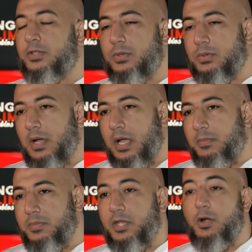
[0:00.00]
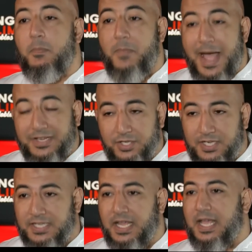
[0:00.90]
to be
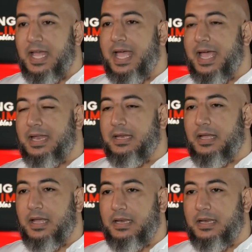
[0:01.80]
compassionate and